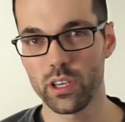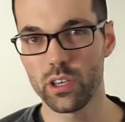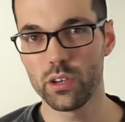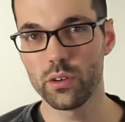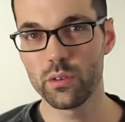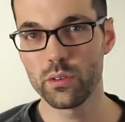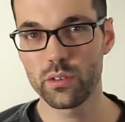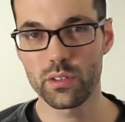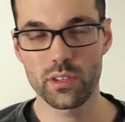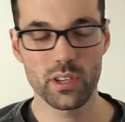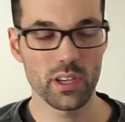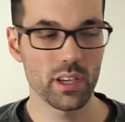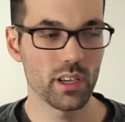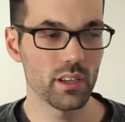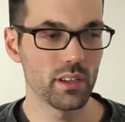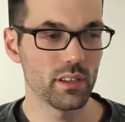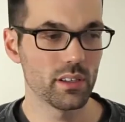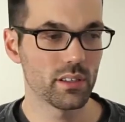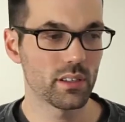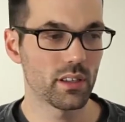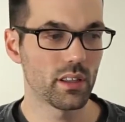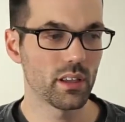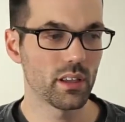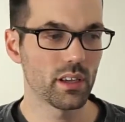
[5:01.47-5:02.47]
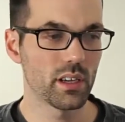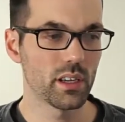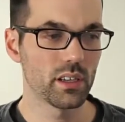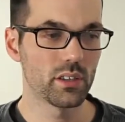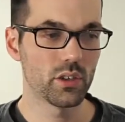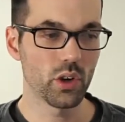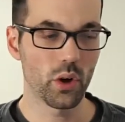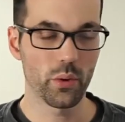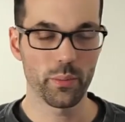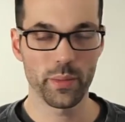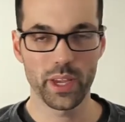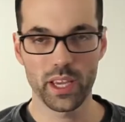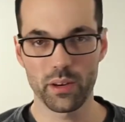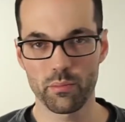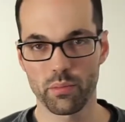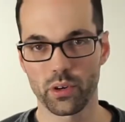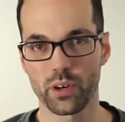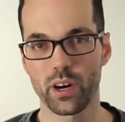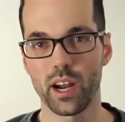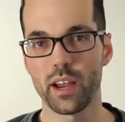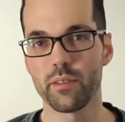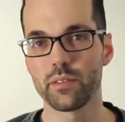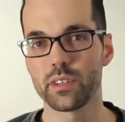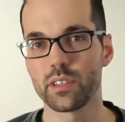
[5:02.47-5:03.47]
to use is the domain
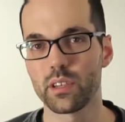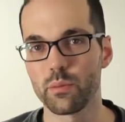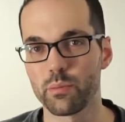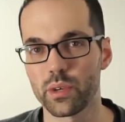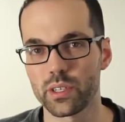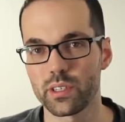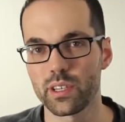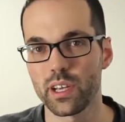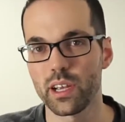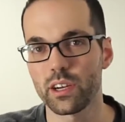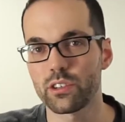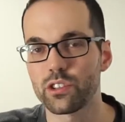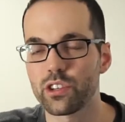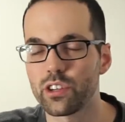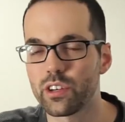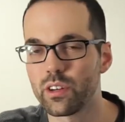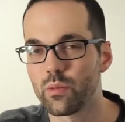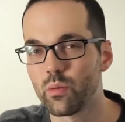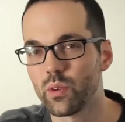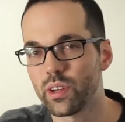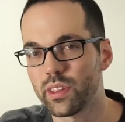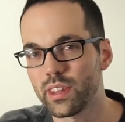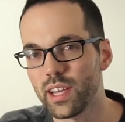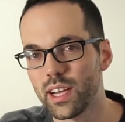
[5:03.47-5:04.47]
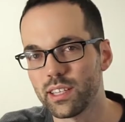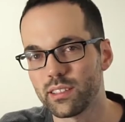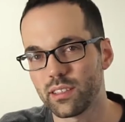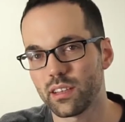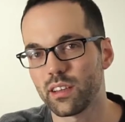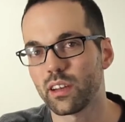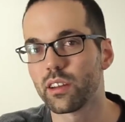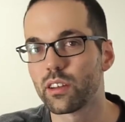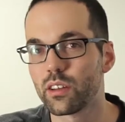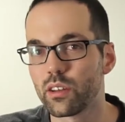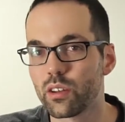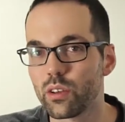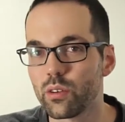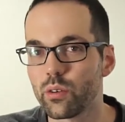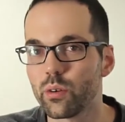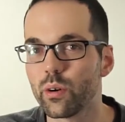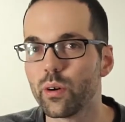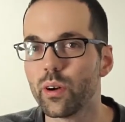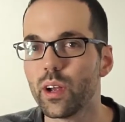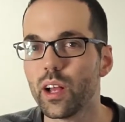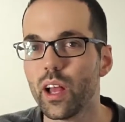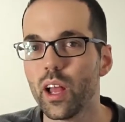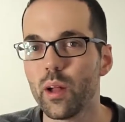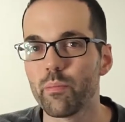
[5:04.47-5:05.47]
privacy protection, and what that's going to
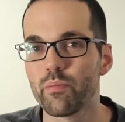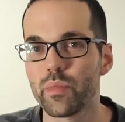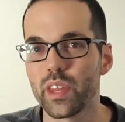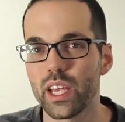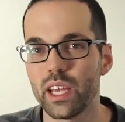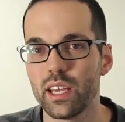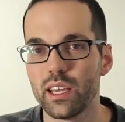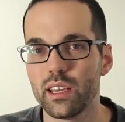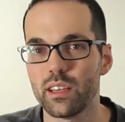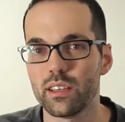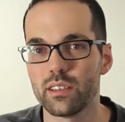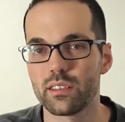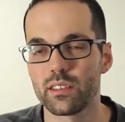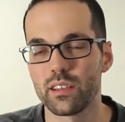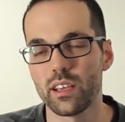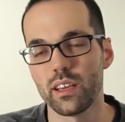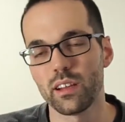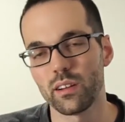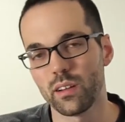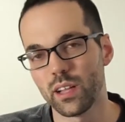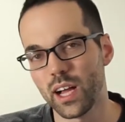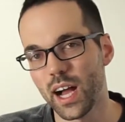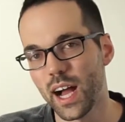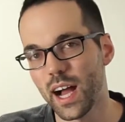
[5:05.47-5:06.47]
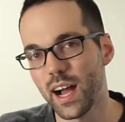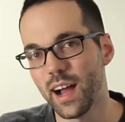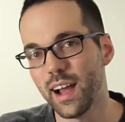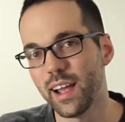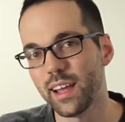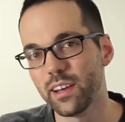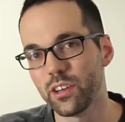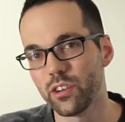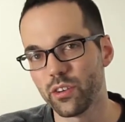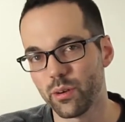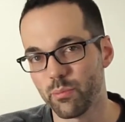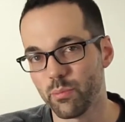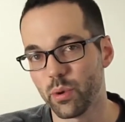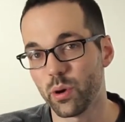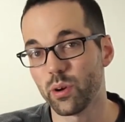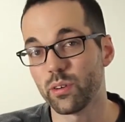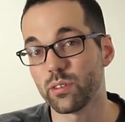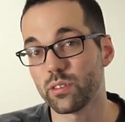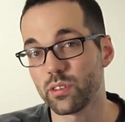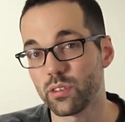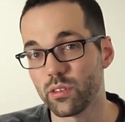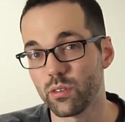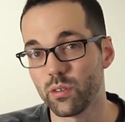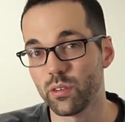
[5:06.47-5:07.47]
do is it'll hide your
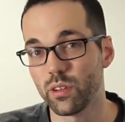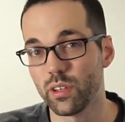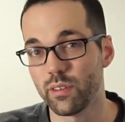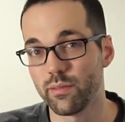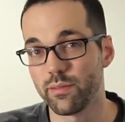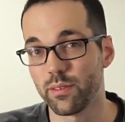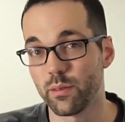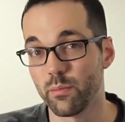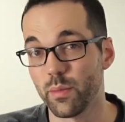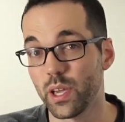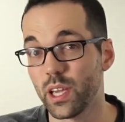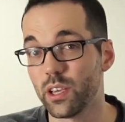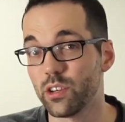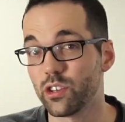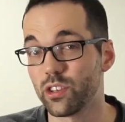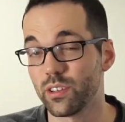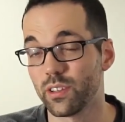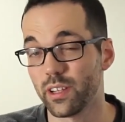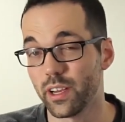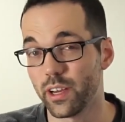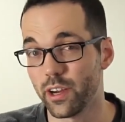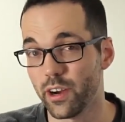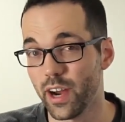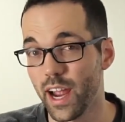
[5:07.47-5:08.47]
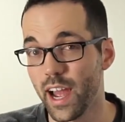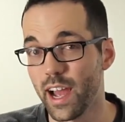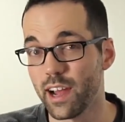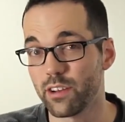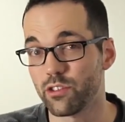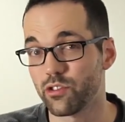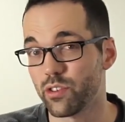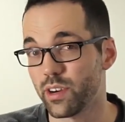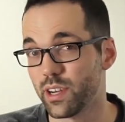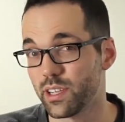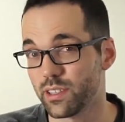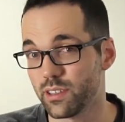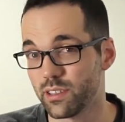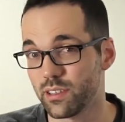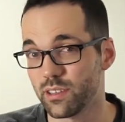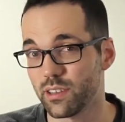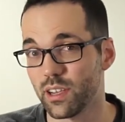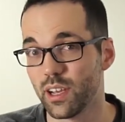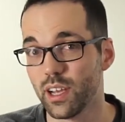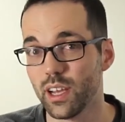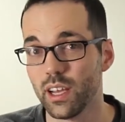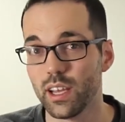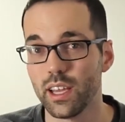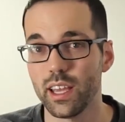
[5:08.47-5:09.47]
personal information like your address
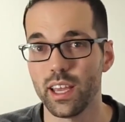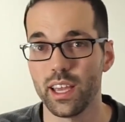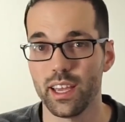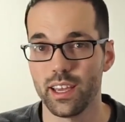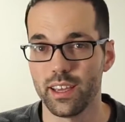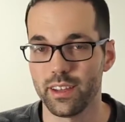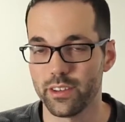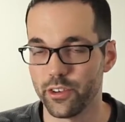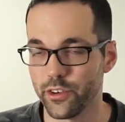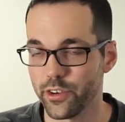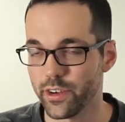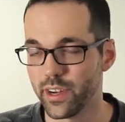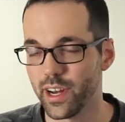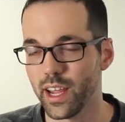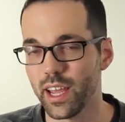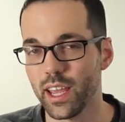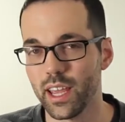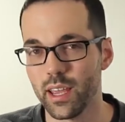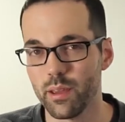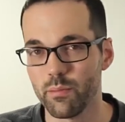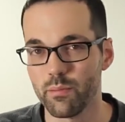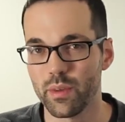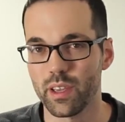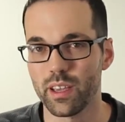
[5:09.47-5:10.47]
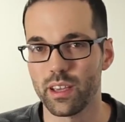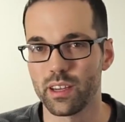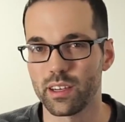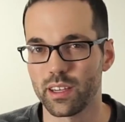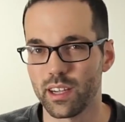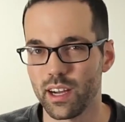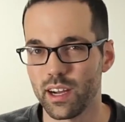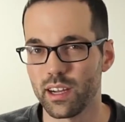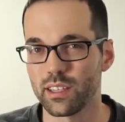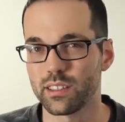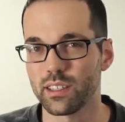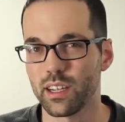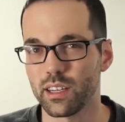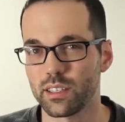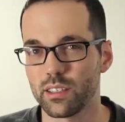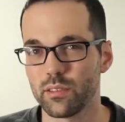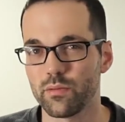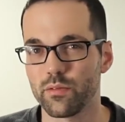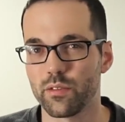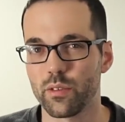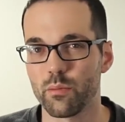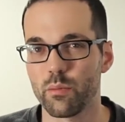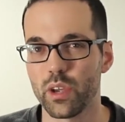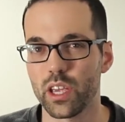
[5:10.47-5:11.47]
and your name and contact
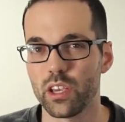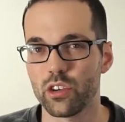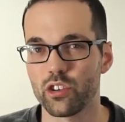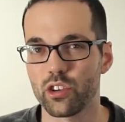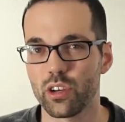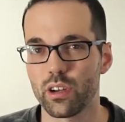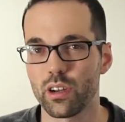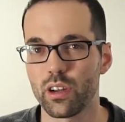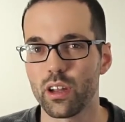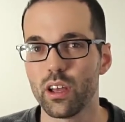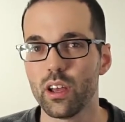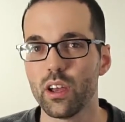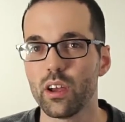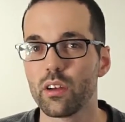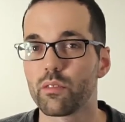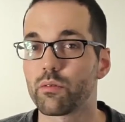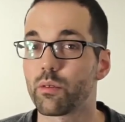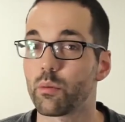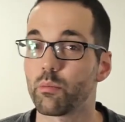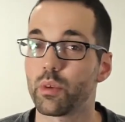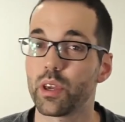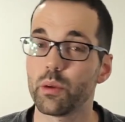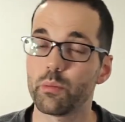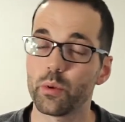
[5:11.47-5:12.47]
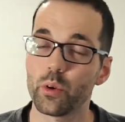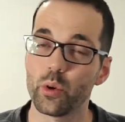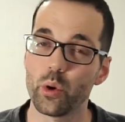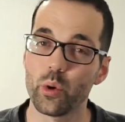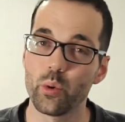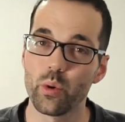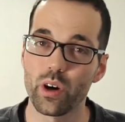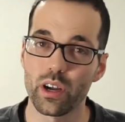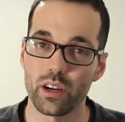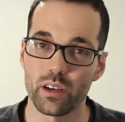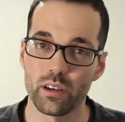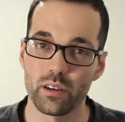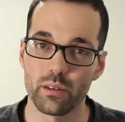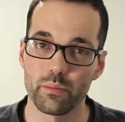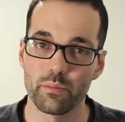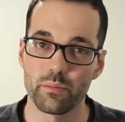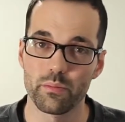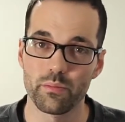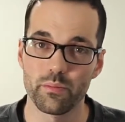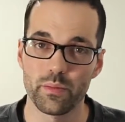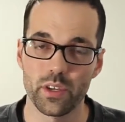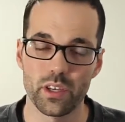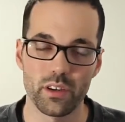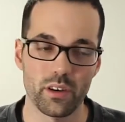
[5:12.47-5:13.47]
information from people who want
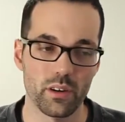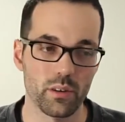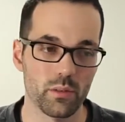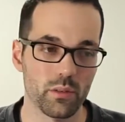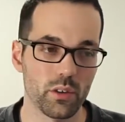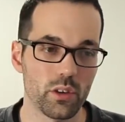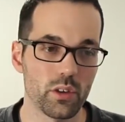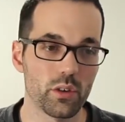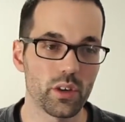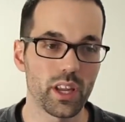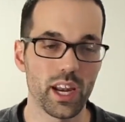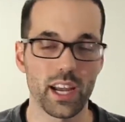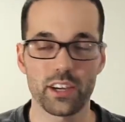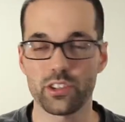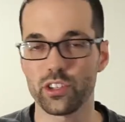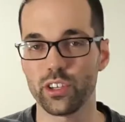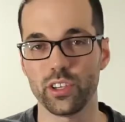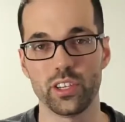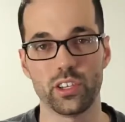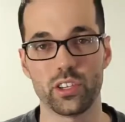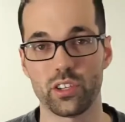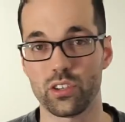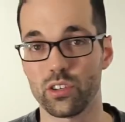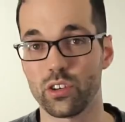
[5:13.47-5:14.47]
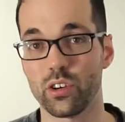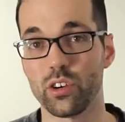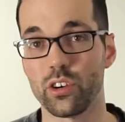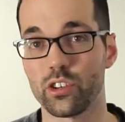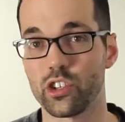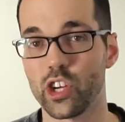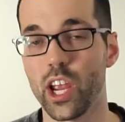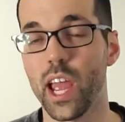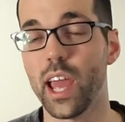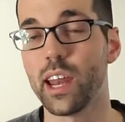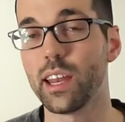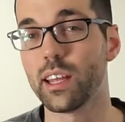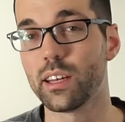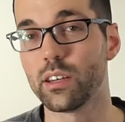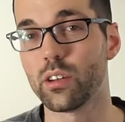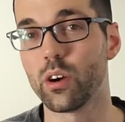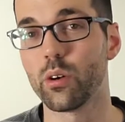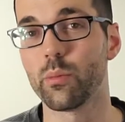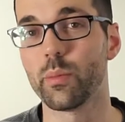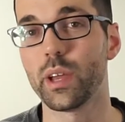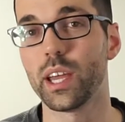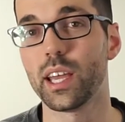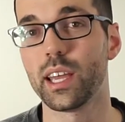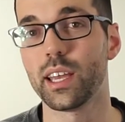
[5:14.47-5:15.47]
to, you can actually search any
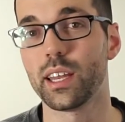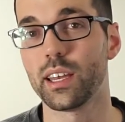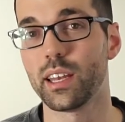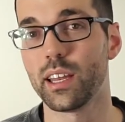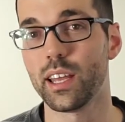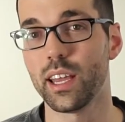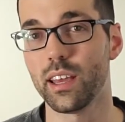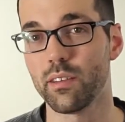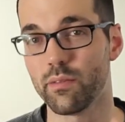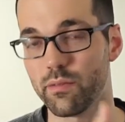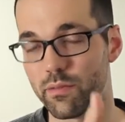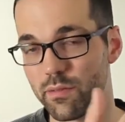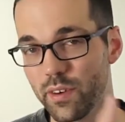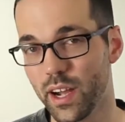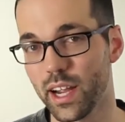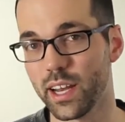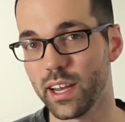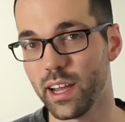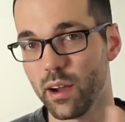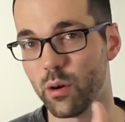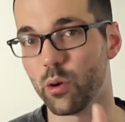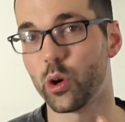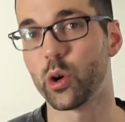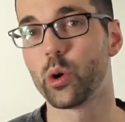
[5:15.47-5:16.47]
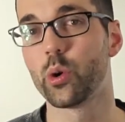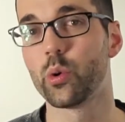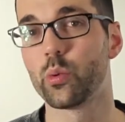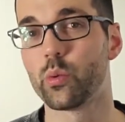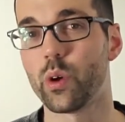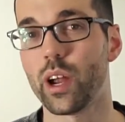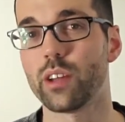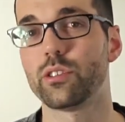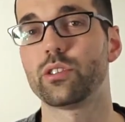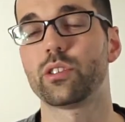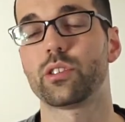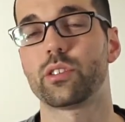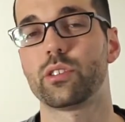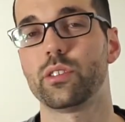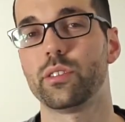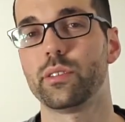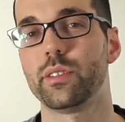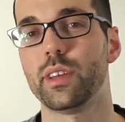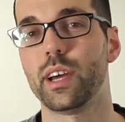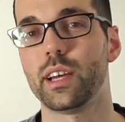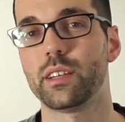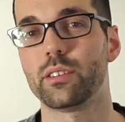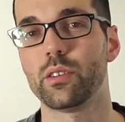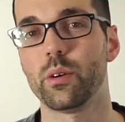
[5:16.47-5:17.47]
domain and find out who registered
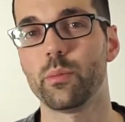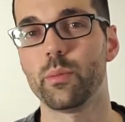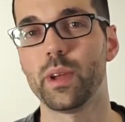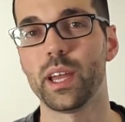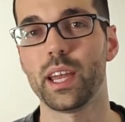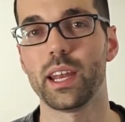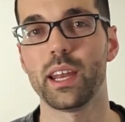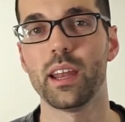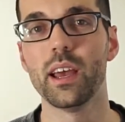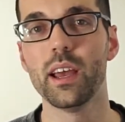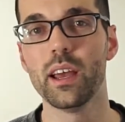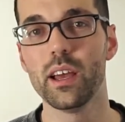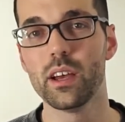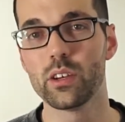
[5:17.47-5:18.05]
that domain.